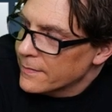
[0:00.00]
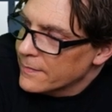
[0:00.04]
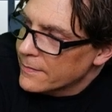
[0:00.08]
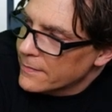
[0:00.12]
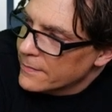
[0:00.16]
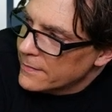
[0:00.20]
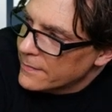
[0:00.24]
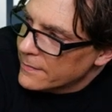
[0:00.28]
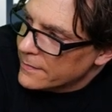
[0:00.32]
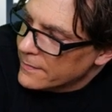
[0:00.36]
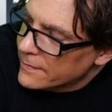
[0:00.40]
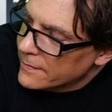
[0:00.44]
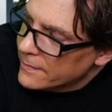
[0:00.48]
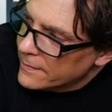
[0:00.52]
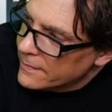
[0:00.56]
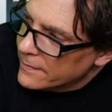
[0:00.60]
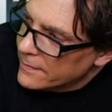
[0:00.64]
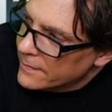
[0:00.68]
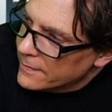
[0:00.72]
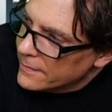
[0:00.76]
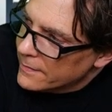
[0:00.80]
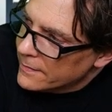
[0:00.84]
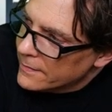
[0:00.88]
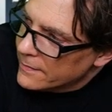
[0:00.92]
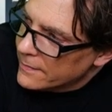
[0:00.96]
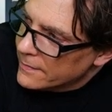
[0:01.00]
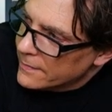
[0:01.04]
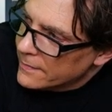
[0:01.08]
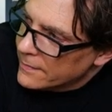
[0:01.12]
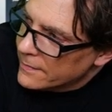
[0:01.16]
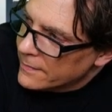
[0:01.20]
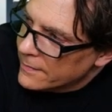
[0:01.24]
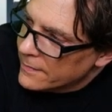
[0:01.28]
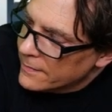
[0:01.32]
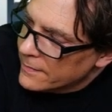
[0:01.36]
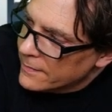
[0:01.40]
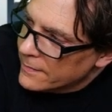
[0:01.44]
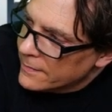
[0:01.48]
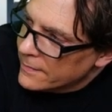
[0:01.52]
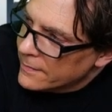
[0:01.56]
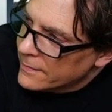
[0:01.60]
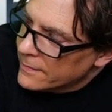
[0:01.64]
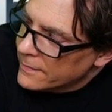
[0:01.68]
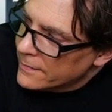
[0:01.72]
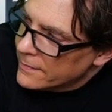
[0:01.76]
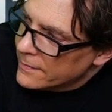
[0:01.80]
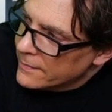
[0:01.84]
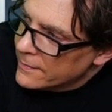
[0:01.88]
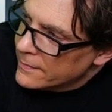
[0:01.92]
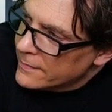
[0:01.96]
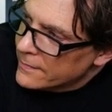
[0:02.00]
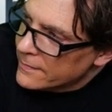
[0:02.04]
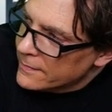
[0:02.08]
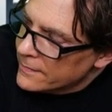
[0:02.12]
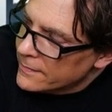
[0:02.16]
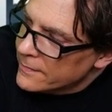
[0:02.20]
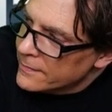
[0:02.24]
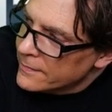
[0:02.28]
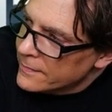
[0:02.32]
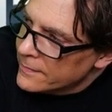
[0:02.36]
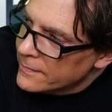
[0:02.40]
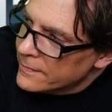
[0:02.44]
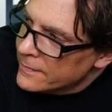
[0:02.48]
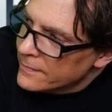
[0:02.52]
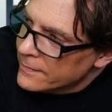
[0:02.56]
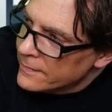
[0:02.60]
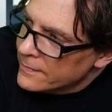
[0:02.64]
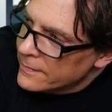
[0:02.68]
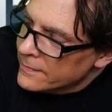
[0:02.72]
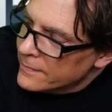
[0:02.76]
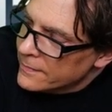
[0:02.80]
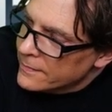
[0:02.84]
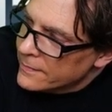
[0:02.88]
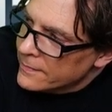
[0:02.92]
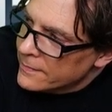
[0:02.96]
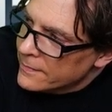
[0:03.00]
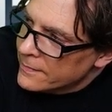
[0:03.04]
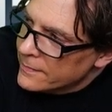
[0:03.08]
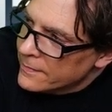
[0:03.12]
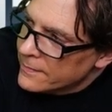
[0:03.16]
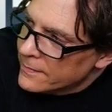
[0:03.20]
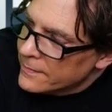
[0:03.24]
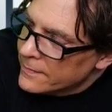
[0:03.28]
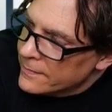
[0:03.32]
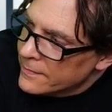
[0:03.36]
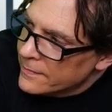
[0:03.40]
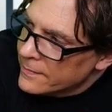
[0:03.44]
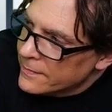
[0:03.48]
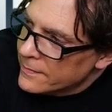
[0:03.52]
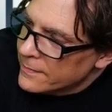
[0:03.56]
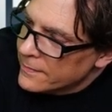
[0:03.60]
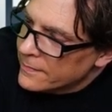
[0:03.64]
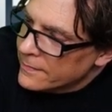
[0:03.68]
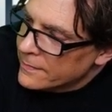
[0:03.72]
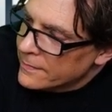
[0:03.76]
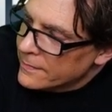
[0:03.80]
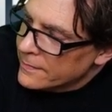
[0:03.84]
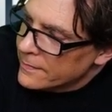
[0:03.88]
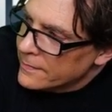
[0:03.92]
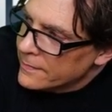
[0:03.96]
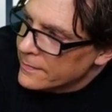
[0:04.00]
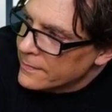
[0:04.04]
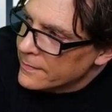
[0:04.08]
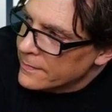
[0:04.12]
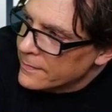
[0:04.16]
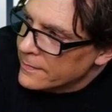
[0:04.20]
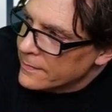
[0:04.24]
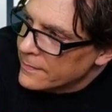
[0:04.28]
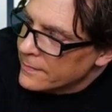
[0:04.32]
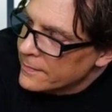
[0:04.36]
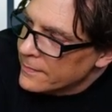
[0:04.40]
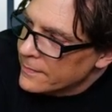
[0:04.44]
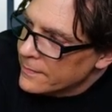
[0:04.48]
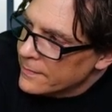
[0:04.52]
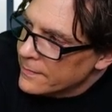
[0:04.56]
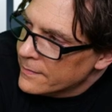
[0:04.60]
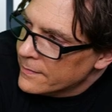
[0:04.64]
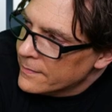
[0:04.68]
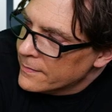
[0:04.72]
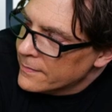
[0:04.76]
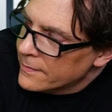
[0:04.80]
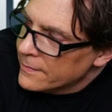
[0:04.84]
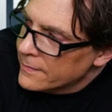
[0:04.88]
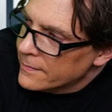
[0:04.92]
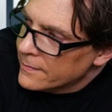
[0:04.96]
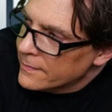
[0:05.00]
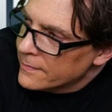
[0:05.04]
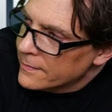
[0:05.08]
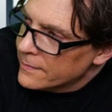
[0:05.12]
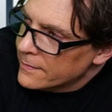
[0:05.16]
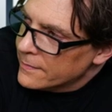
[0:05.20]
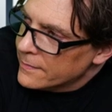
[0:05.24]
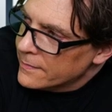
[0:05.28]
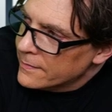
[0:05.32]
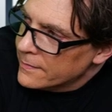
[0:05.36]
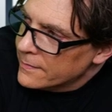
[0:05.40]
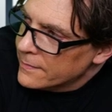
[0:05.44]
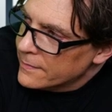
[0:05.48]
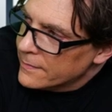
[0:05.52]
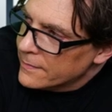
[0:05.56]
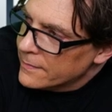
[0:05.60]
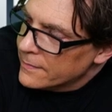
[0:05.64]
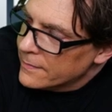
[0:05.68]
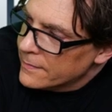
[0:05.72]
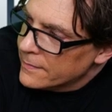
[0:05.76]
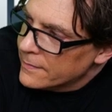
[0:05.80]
[no speech]